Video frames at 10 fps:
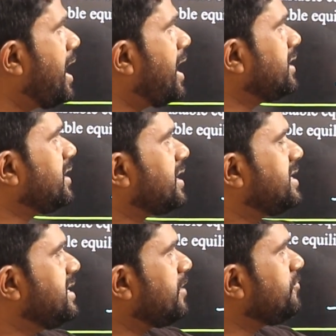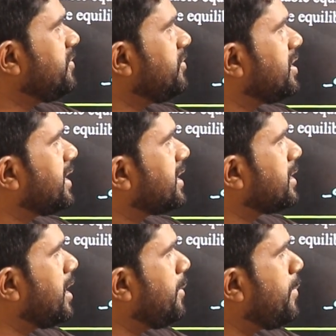and here we will get
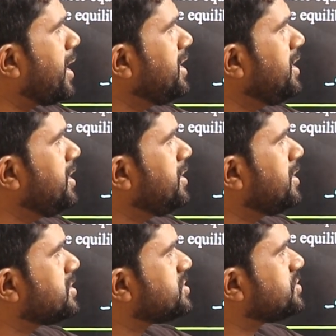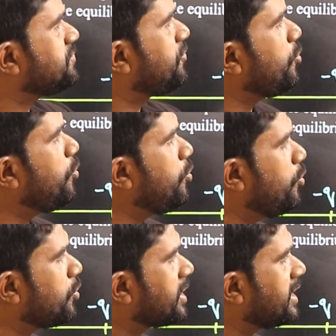minus
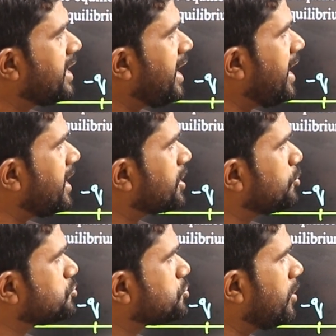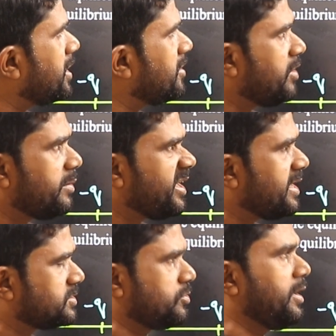4k q square divided by
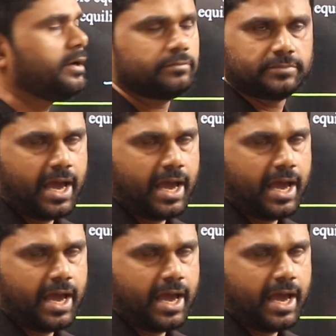a square,